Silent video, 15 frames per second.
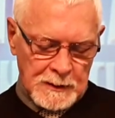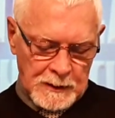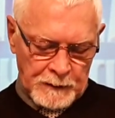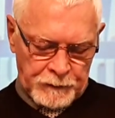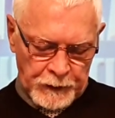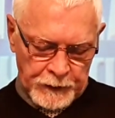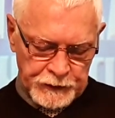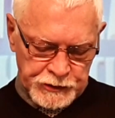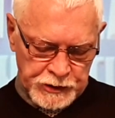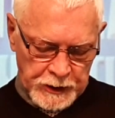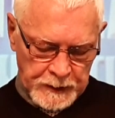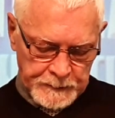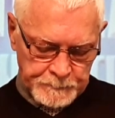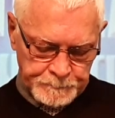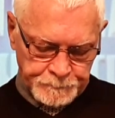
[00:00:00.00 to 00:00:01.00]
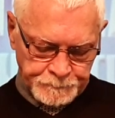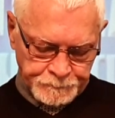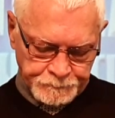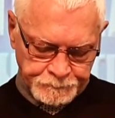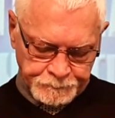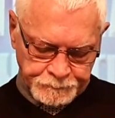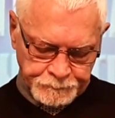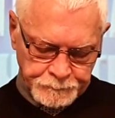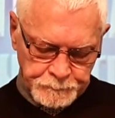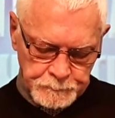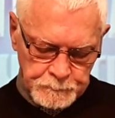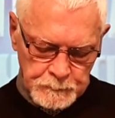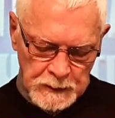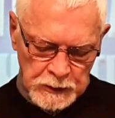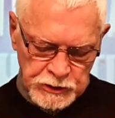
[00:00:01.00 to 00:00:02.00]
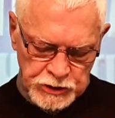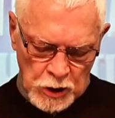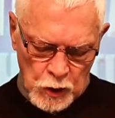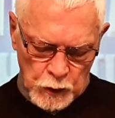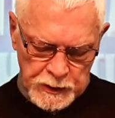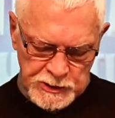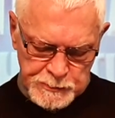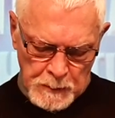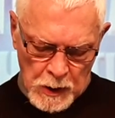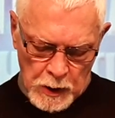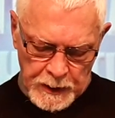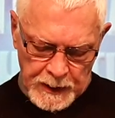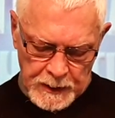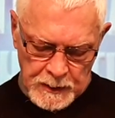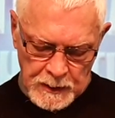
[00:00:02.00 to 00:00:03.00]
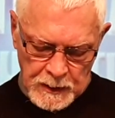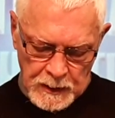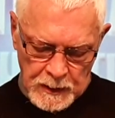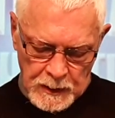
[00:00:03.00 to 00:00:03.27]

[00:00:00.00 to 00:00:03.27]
a future." So this morning,